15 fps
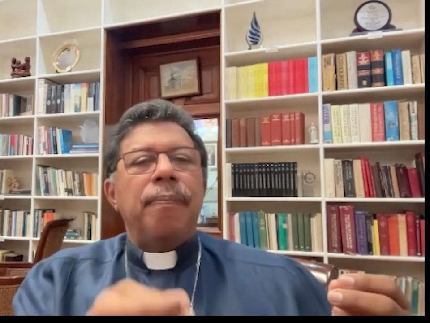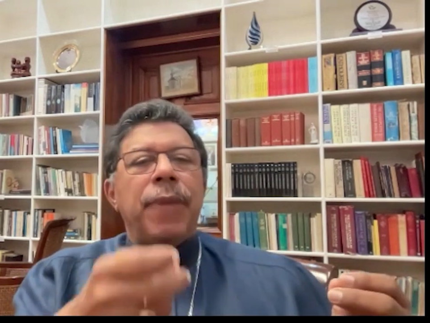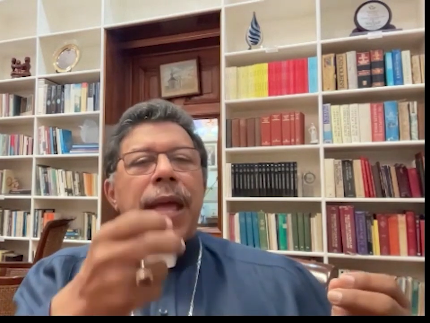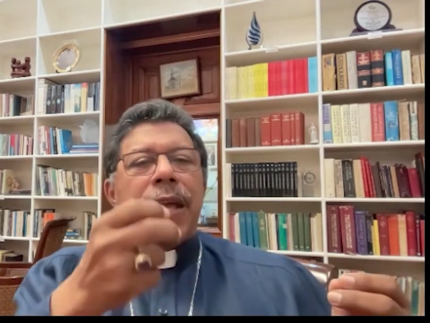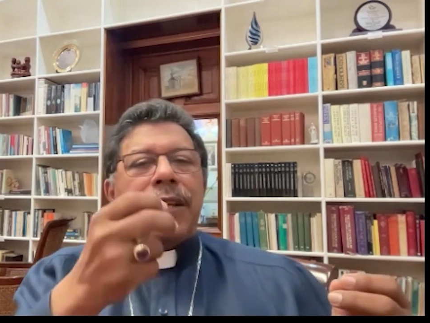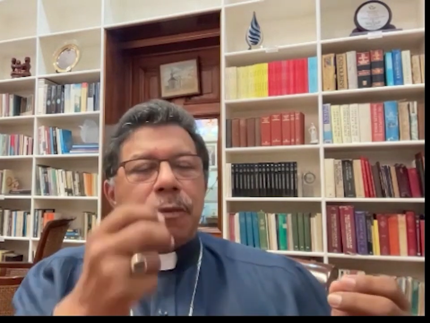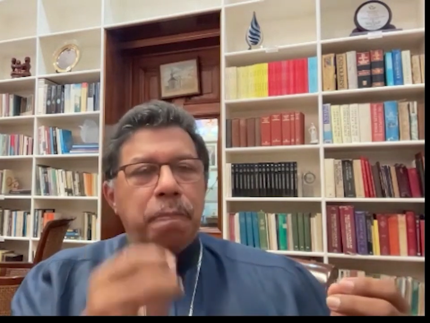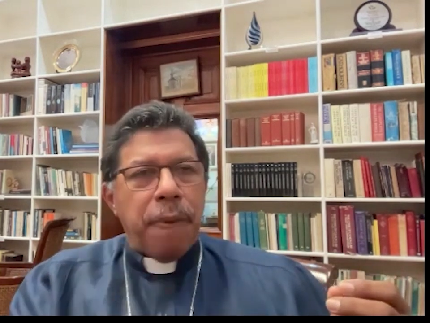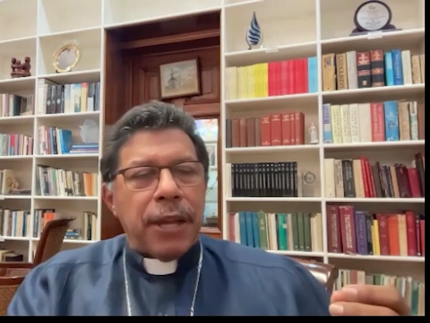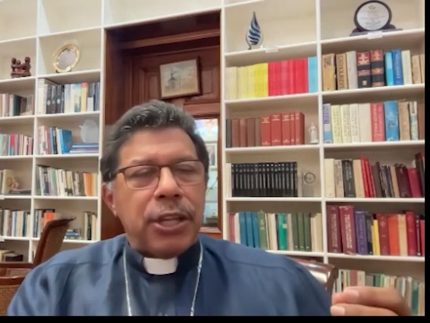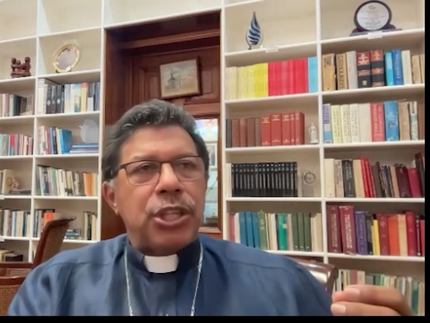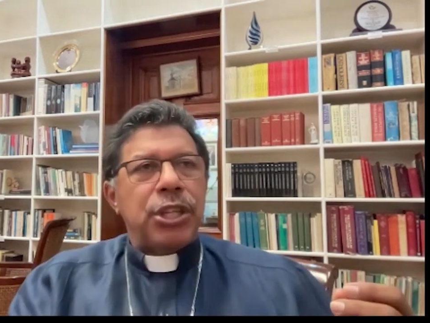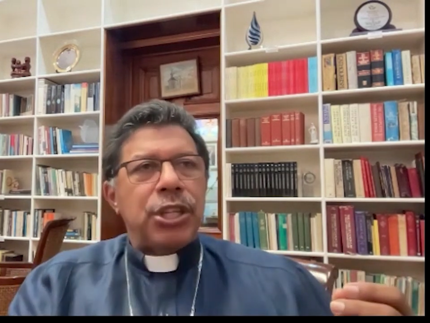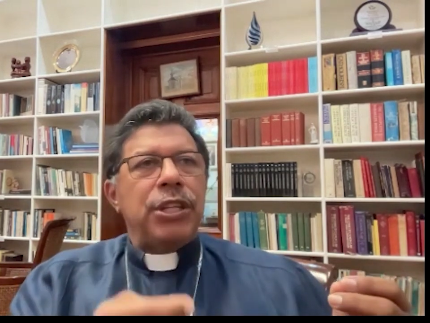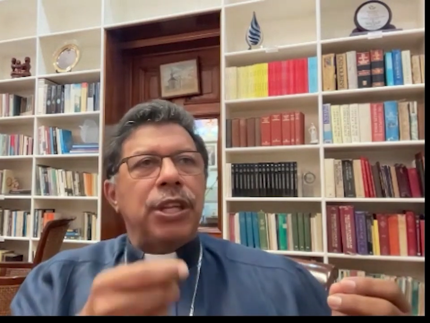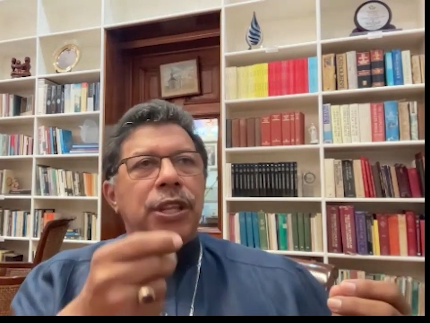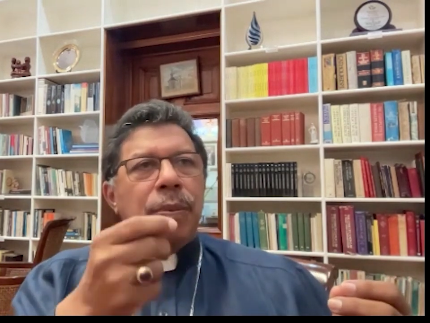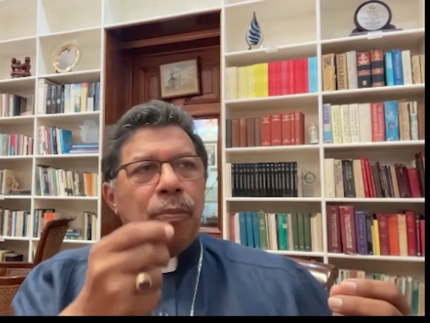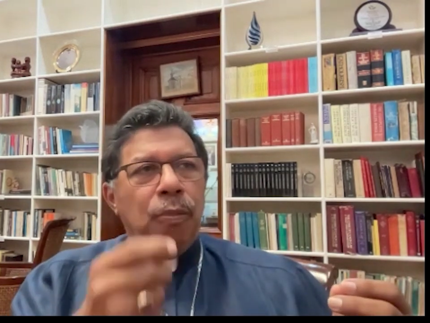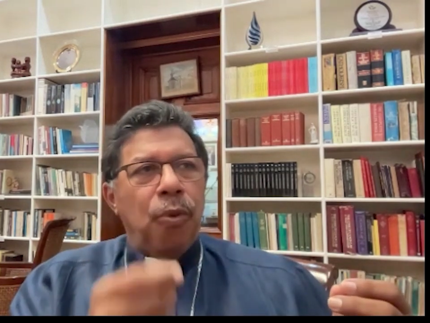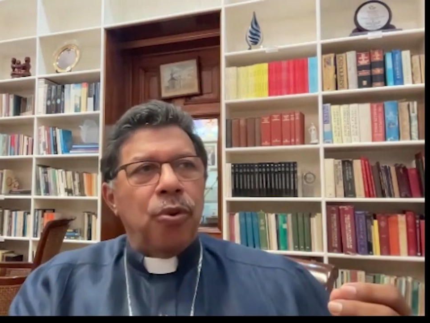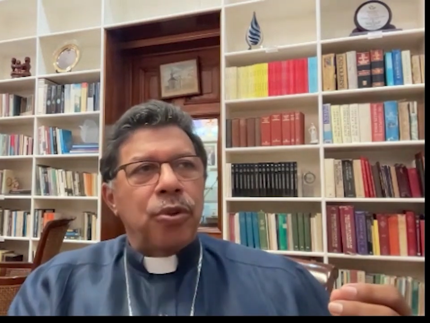especially to the
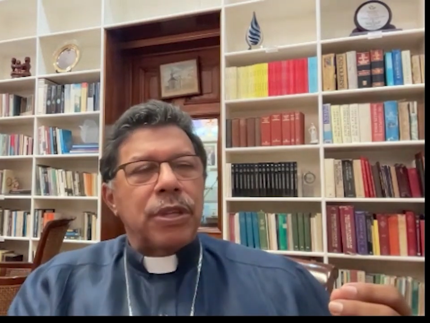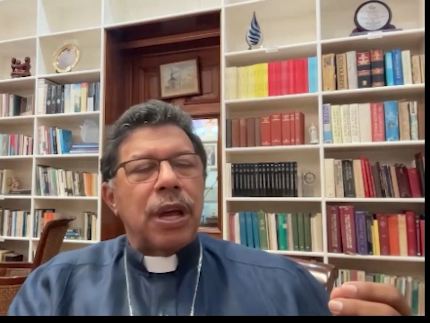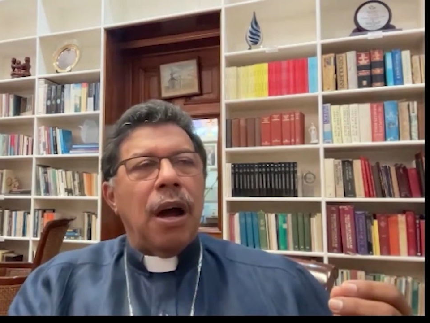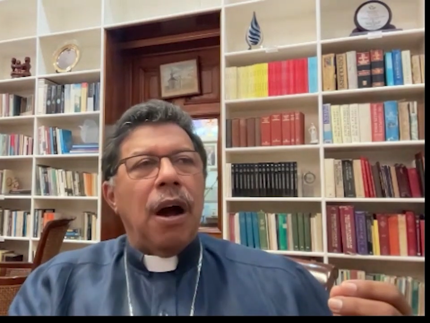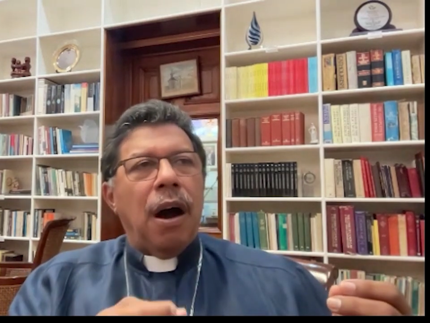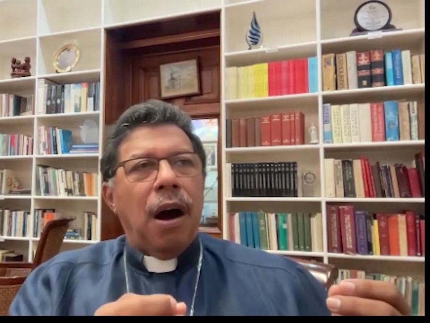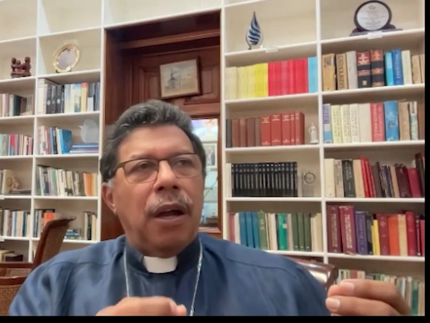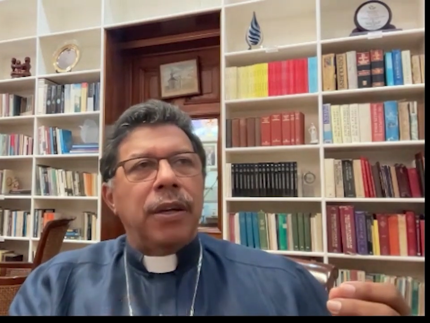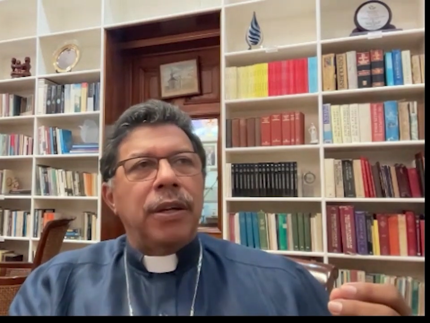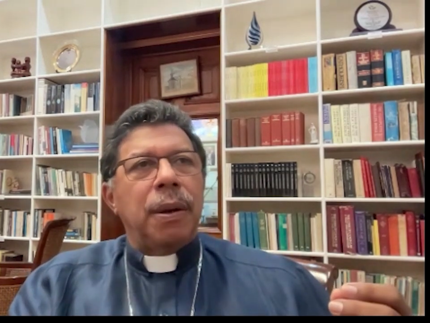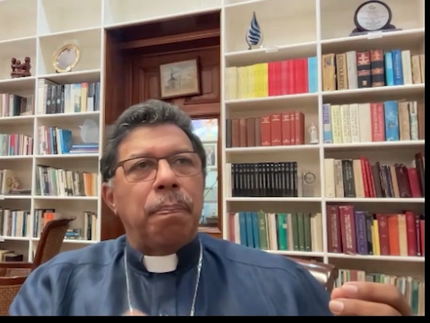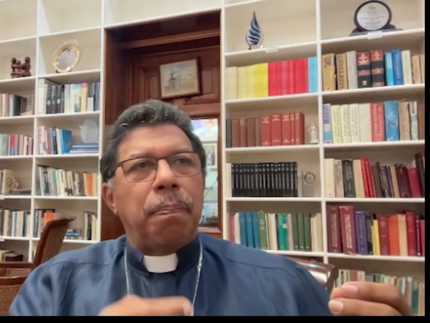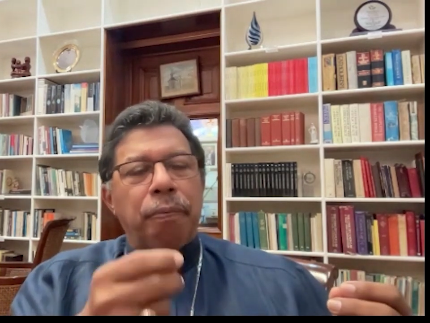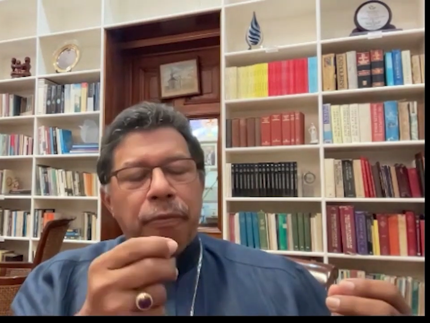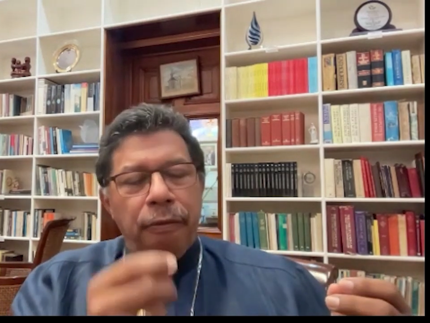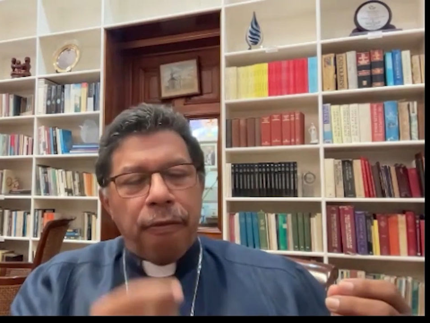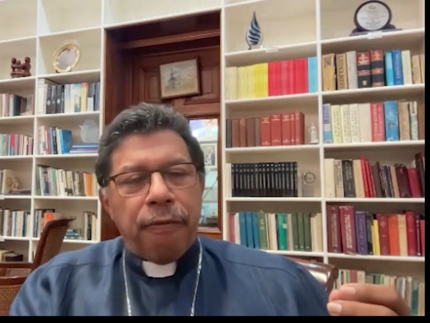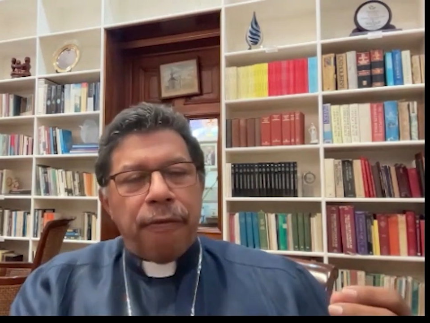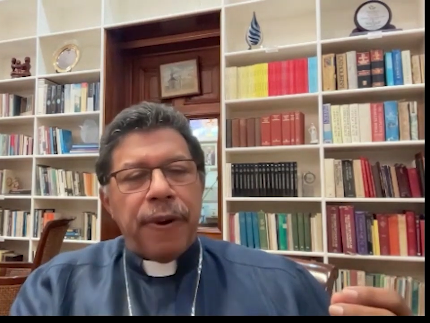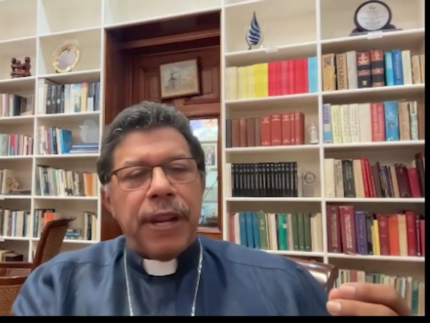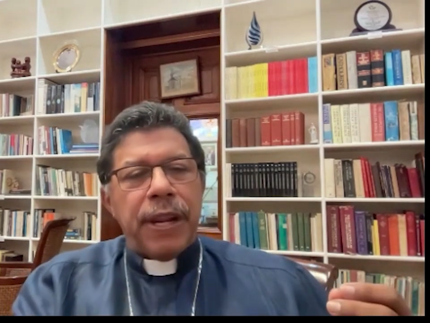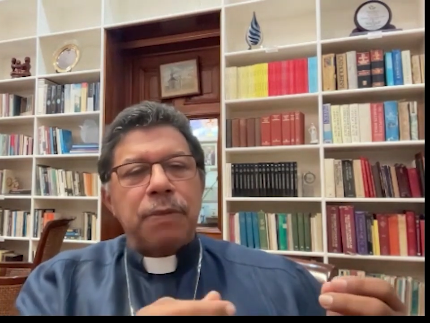most
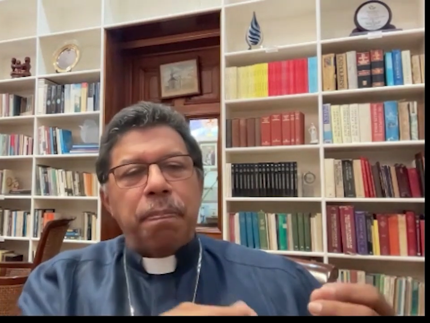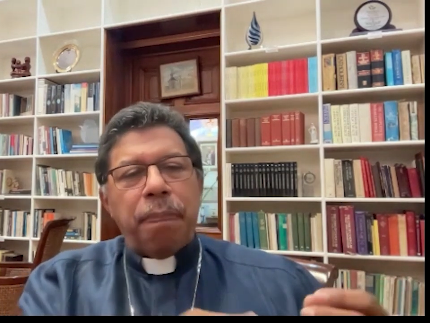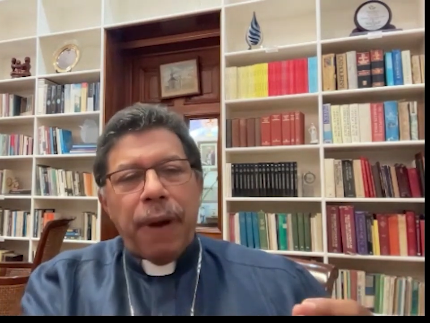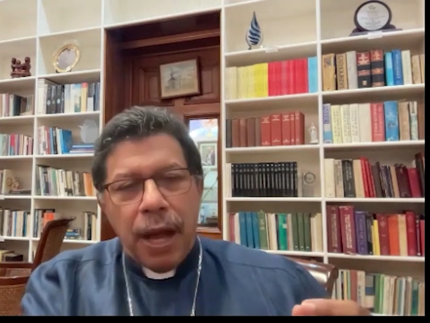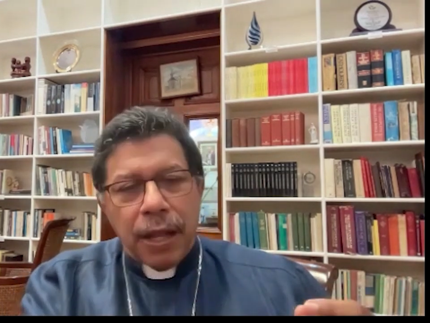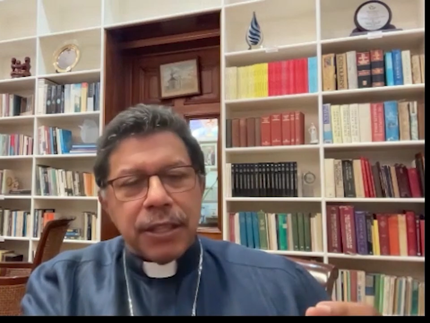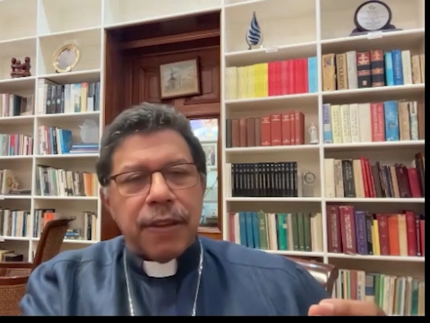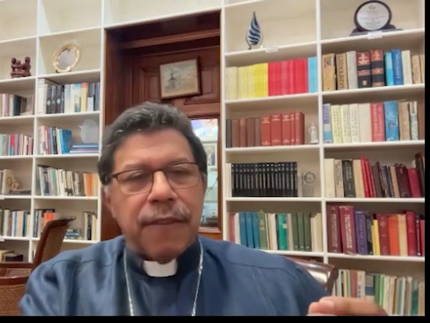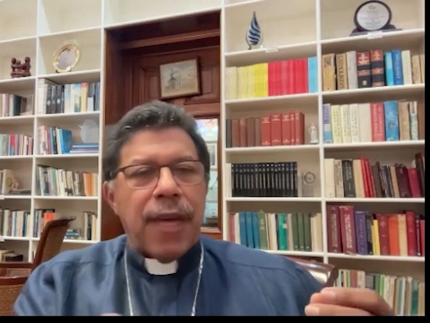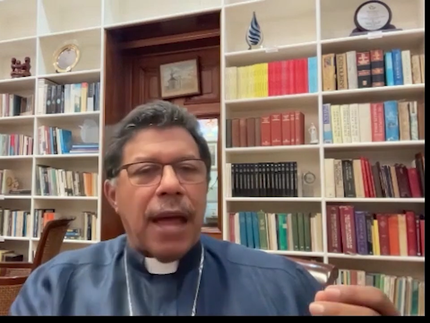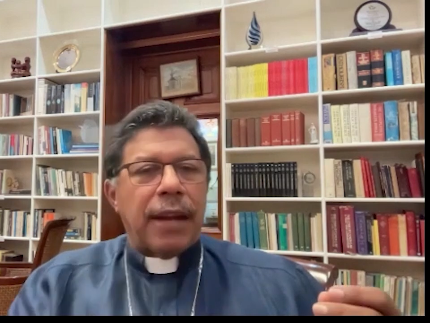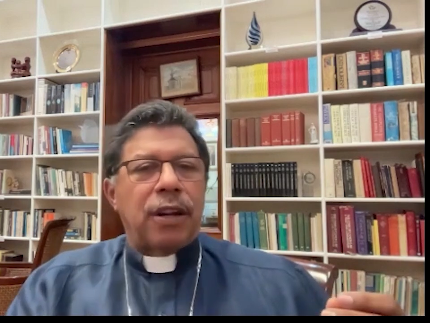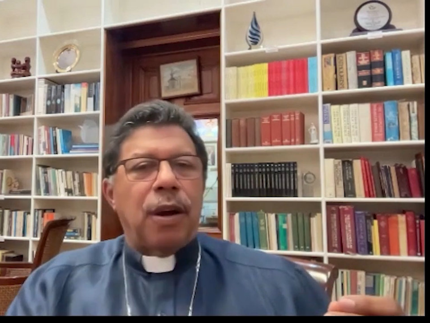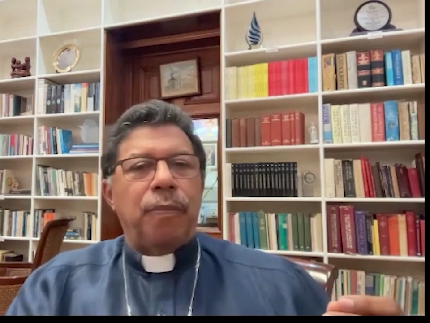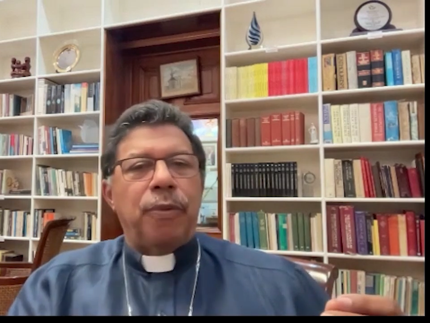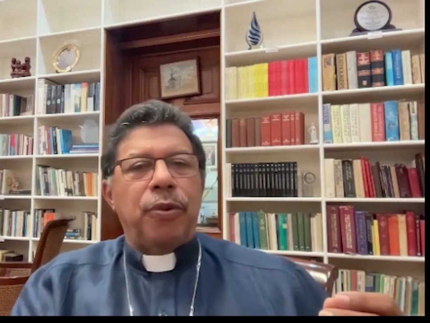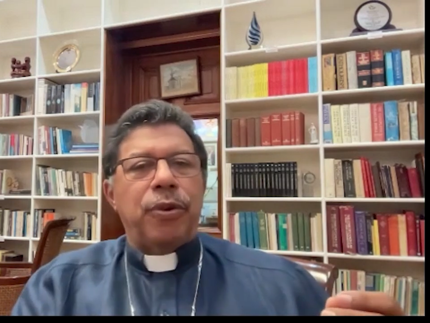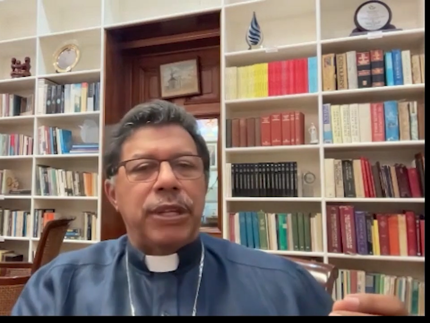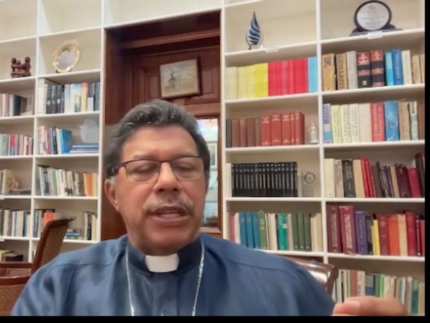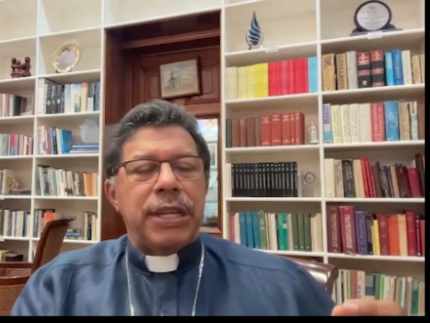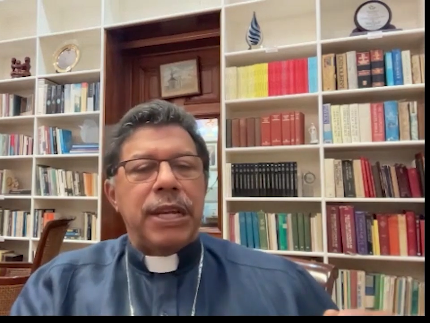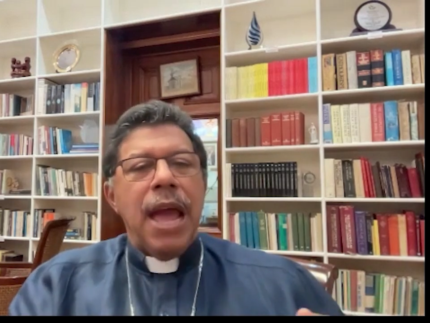underprivileged parts of that
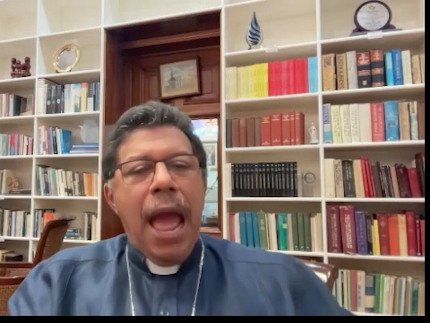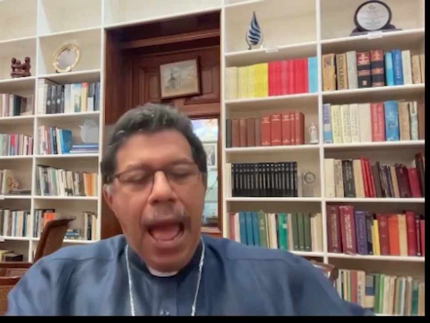community,